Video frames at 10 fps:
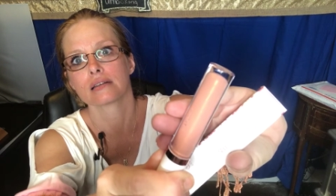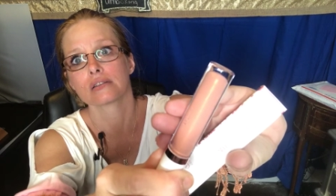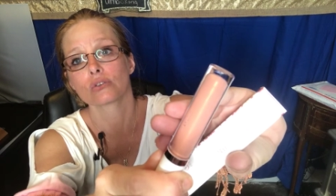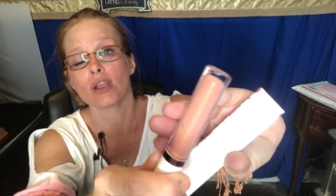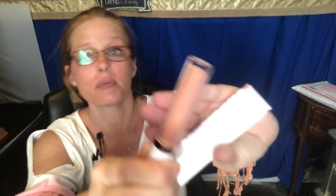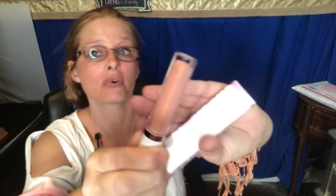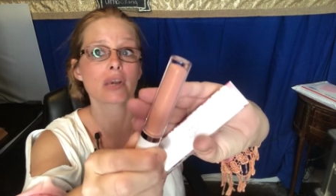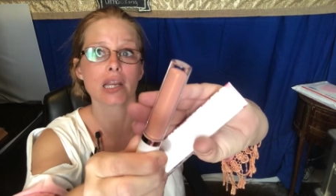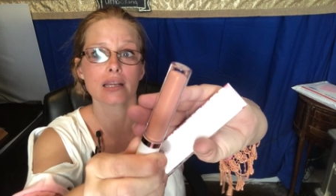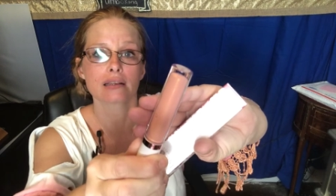It's quite
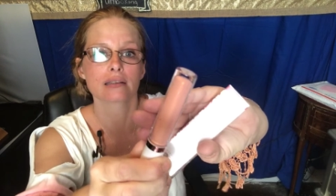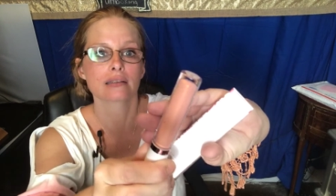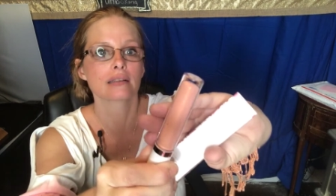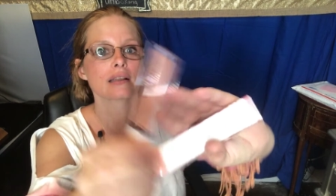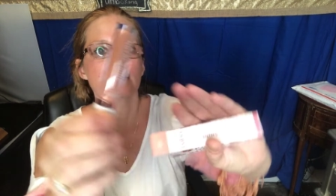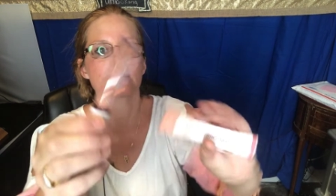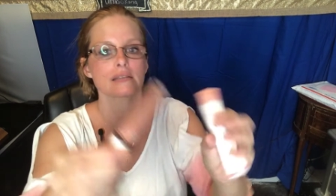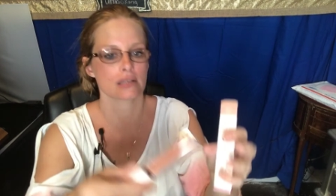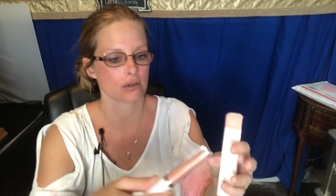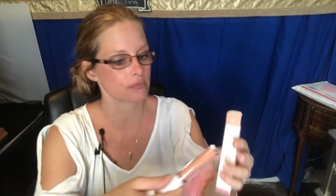pretty. I think
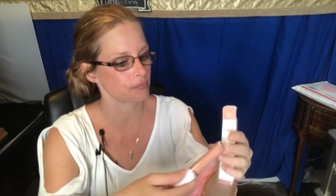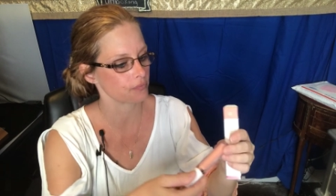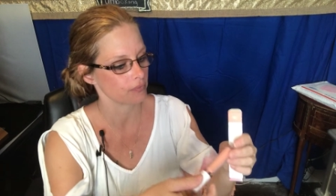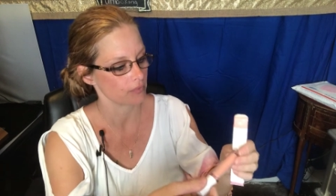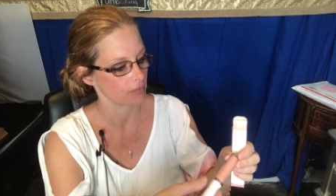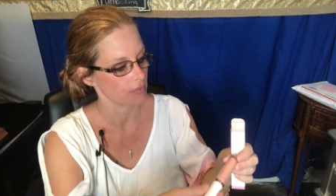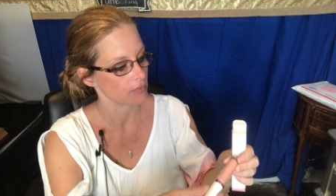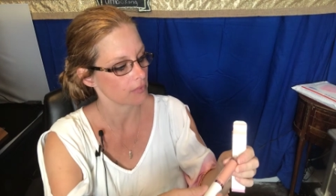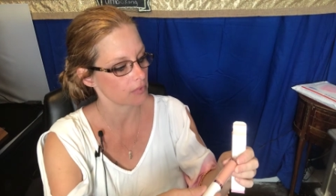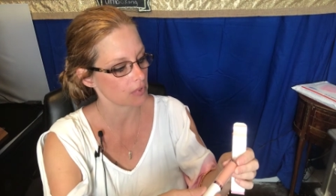so.
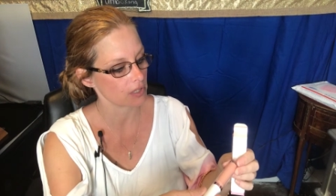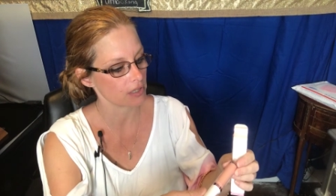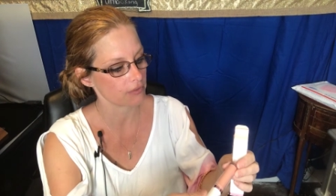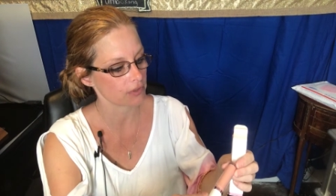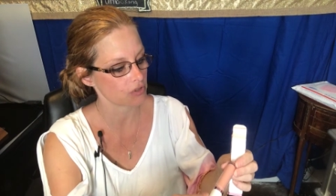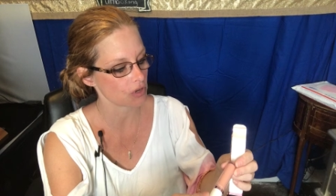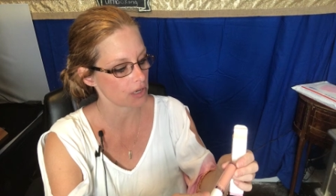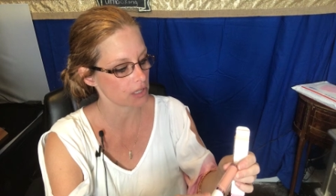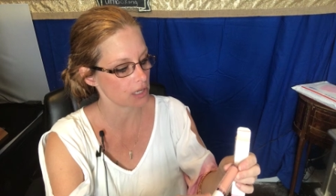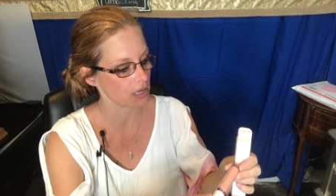so I haven't
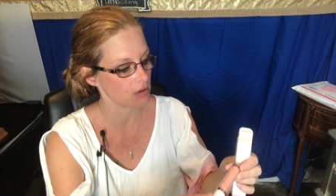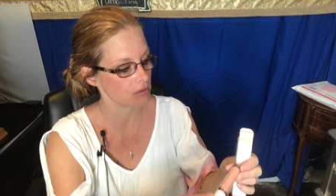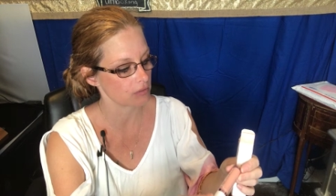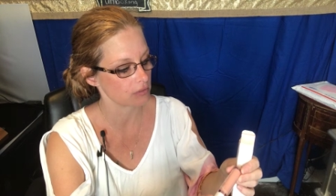tried it out.